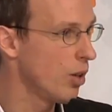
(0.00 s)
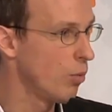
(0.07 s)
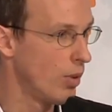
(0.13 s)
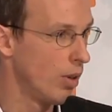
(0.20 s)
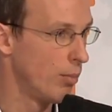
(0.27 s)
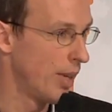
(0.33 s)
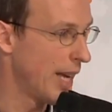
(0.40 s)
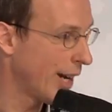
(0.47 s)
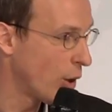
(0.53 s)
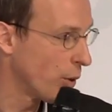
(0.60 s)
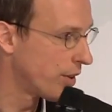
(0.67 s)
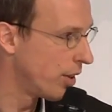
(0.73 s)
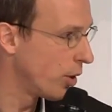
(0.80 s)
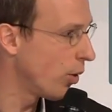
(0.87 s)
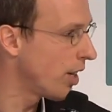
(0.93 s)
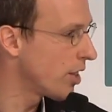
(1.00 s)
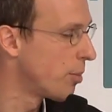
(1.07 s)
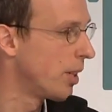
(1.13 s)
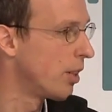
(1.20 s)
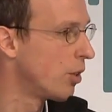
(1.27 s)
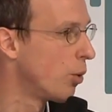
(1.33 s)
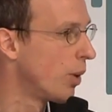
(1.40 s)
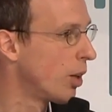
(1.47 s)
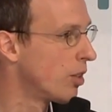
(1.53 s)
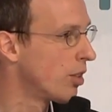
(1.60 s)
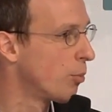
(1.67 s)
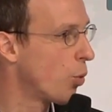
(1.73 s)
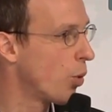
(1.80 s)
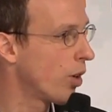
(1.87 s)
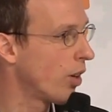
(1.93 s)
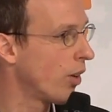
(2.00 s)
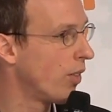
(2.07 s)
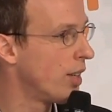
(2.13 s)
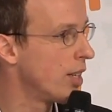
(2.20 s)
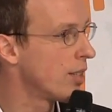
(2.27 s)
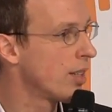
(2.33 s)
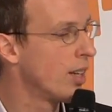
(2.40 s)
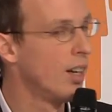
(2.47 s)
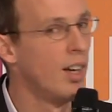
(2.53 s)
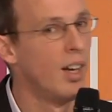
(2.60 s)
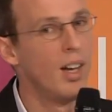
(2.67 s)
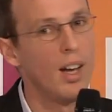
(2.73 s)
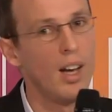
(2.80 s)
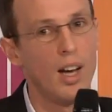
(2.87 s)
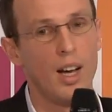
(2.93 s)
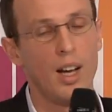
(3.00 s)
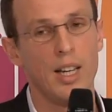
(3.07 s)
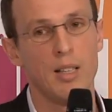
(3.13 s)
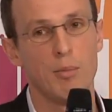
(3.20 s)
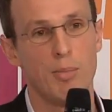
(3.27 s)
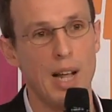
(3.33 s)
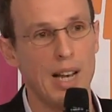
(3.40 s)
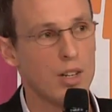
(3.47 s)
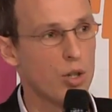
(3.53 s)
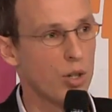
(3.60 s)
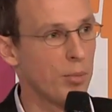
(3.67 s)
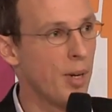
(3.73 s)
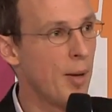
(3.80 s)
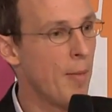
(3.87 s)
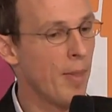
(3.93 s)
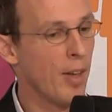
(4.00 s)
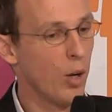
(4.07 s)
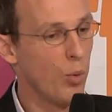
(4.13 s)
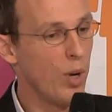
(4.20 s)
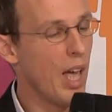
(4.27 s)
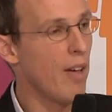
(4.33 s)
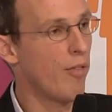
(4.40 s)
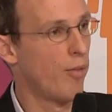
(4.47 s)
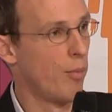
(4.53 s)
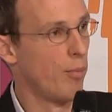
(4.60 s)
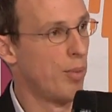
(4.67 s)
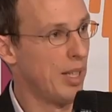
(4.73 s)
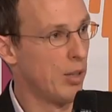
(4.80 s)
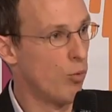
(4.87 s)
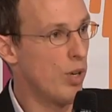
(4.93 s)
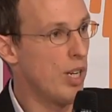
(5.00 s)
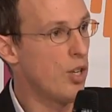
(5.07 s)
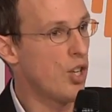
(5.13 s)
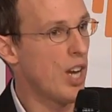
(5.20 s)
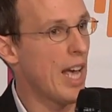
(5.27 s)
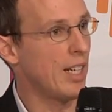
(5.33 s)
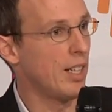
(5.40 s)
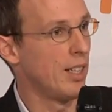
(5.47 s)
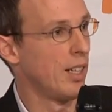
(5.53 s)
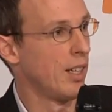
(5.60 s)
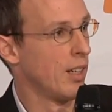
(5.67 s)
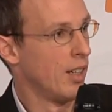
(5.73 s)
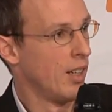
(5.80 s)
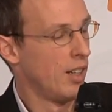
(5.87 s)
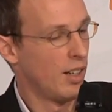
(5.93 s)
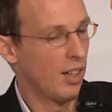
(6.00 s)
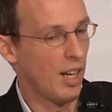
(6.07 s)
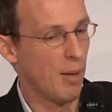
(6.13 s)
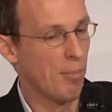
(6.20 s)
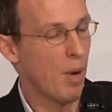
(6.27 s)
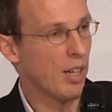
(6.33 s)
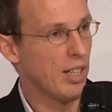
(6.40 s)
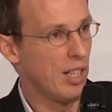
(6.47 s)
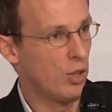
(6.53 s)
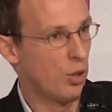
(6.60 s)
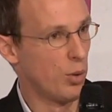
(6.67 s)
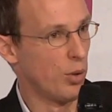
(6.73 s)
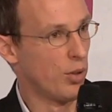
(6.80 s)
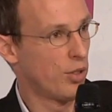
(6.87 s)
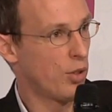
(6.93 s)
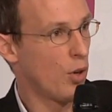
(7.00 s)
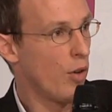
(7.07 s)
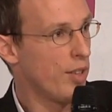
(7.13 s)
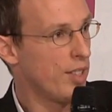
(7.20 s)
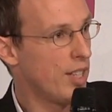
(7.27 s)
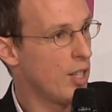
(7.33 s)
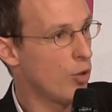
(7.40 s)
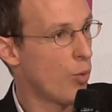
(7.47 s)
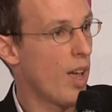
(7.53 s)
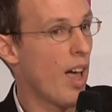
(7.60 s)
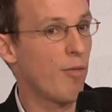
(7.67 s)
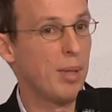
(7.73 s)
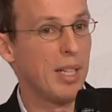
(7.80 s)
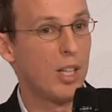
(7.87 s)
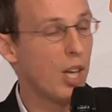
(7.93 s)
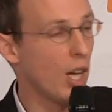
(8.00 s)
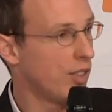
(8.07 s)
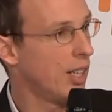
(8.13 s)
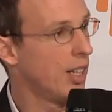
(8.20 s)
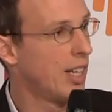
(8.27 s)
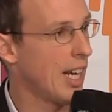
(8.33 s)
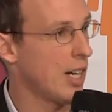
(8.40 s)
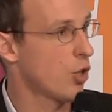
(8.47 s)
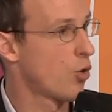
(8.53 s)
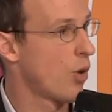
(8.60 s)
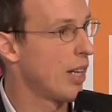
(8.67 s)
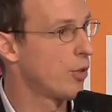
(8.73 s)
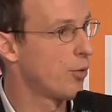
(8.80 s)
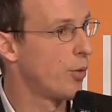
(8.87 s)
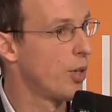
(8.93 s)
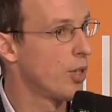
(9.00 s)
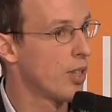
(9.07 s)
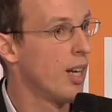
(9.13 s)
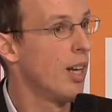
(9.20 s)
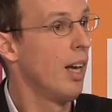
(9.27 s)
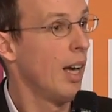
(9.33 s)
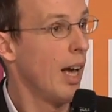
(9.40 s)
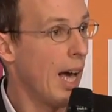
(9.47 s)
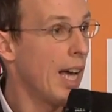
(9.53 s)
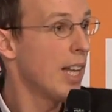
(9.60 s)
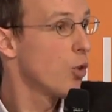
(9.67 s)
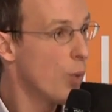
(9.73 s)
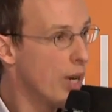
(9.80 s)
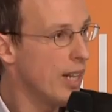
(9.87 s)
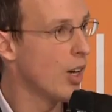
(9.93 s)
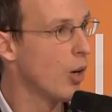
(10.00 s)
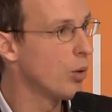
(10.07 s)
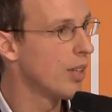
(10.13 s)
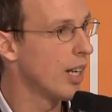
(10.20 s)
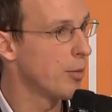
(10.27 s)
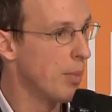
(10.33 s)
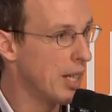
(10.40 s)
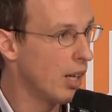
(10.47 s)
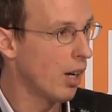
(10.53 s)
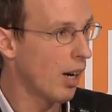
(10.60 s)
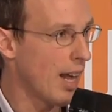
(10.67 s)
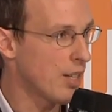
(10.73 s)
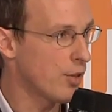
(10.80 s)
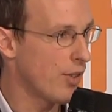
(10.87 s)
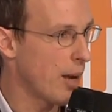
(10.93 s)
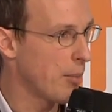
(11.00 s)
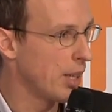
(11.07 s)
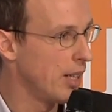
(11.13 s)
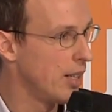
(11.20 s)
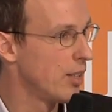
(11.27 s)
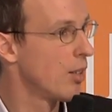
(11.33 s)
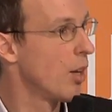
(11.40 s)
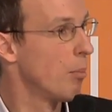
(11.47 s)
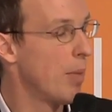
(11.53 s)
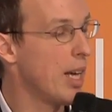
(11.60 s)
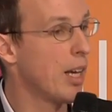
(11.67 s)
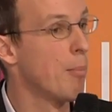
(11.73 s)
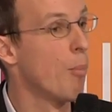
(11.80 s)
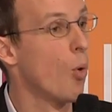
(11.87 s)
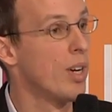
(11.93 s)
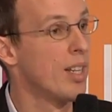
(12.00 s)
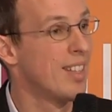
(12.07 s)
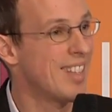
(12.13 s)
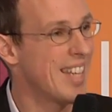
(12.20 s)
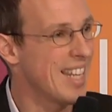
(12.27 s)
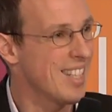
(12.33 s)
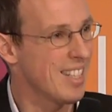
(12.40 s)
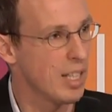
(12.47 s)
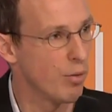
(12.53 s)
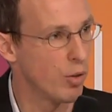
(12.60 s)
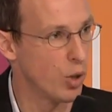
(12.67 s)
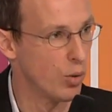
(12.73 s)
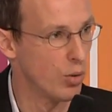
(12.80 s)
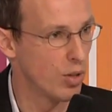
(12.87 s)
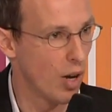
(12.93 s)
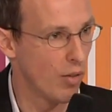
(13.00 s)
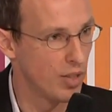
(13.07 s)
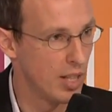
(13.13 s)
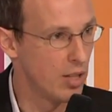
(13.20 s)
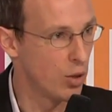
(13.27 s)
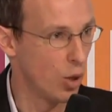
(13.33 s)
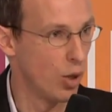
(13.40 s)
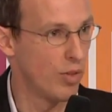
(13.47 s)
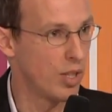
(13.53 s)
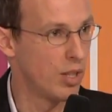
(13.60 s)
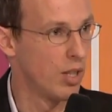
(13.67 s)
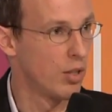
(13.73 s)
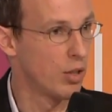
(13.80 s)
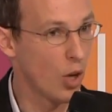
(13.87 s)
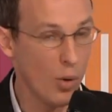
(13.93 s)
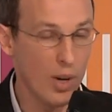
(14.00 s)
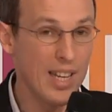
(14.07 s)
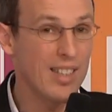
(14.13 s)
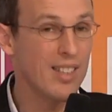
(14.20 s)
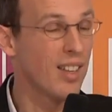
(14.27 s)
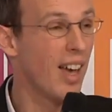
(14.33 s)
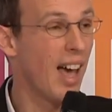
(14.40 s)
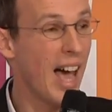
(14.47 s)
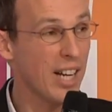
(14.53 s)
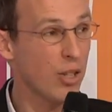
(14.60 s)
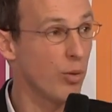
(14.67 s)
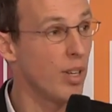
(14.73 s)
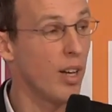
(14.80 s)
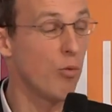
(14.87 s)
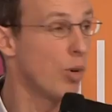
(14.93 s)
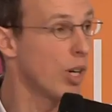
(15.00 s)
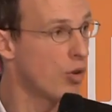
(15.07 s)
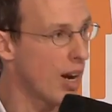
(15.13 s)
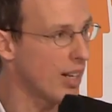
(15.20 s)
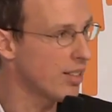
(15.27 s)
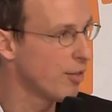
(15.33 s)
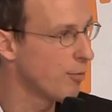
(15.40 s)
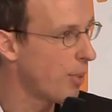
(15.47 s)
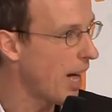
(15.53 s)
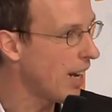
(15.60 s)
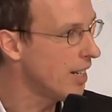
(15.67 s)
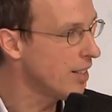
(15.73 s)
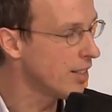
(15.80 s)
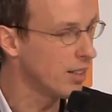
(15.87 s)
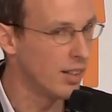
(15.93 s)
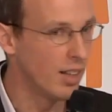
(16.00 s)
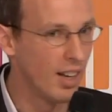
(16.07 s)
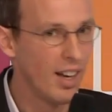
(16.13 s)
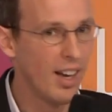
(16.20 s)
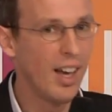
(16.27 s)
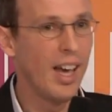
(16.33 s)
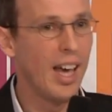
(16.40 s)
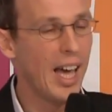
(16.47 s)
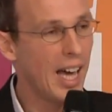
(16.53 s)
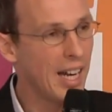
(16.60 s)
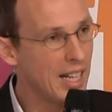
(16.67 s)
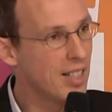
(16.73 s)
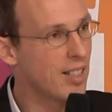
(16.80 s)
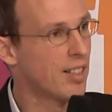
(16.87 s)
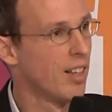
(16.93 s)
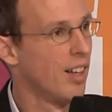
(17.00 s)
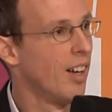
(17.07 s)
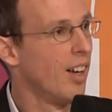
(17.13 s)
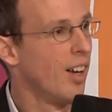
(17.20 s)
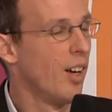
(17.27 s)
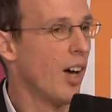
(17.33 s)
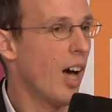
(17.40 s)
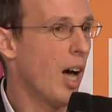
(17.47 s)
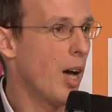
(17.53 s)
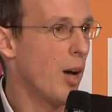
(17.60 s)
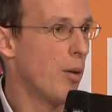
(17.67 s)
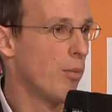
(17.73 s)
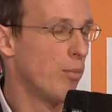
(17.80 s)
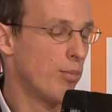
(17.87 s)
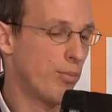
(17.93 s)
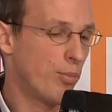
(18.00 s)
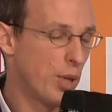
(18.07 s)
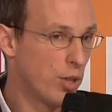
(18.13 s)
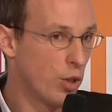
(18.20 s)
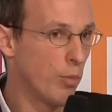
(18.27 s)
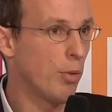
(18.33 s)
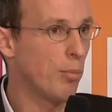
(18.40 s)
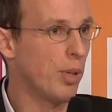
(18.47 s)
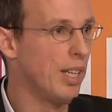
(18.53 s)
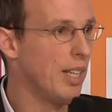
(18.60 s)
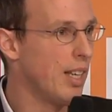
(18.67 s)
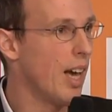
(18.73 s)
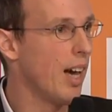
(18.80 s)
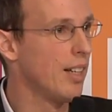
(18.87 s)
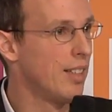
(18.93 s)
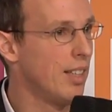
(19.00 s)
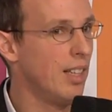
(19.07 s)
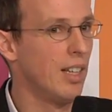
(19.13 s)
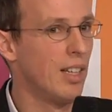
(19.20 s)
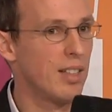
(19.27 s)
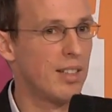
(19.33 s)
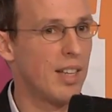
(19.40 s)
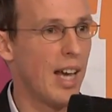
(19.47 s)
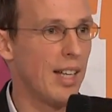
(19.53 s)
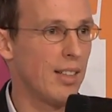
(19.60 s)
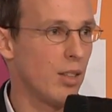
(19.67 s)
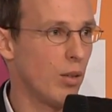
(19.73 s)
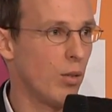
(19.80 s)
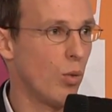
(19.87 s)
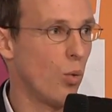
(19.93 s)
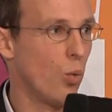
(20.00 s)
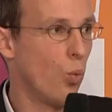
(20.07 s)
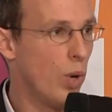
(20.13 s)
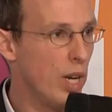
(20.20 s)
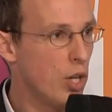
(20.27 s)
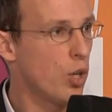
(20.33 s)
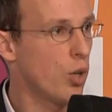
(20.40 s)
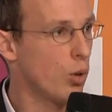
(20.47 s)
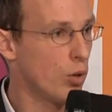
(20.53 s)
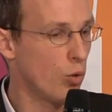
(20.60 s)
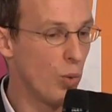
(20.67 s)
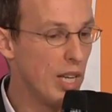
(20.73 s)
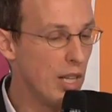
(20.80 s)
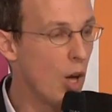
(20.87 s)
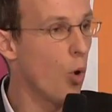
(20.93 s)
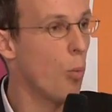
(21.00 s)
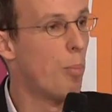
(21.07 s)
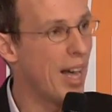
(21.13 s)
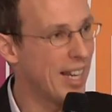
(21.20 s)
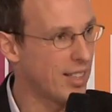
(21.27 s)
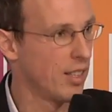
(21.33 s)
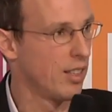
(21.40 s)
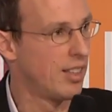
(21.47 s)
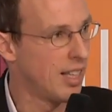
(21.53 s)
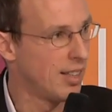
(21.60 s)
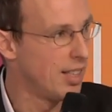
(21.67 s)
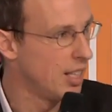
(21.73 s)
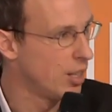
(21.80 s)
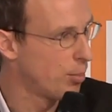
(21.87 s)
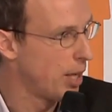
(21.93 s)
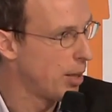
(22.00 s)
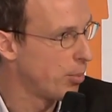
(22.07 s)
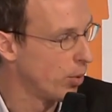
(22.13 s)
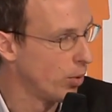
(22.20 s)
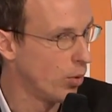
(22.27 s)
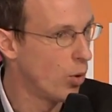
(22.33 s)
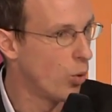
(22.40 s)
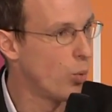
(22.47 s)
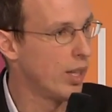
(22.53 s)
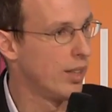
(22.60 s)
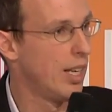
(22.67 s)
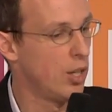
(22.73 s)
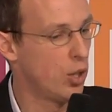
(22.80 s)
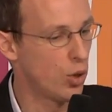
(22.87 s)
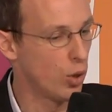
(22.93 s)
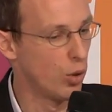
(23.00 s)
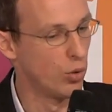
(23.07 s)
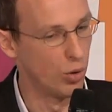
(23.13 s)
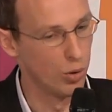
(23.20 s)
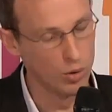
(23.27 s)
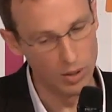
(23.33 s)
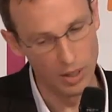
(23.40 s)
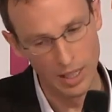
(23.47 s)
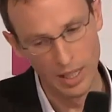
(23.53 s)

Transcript: Béa Cantillon has been doing some work on this in Belgium. We have been rechanneling money to the services. We have been cutting cash transfers. And we know that middle-class families make a more intensive use of these services. So it's actually a regressive policy. And it's presumably the idea is that we know better than these people what they should do.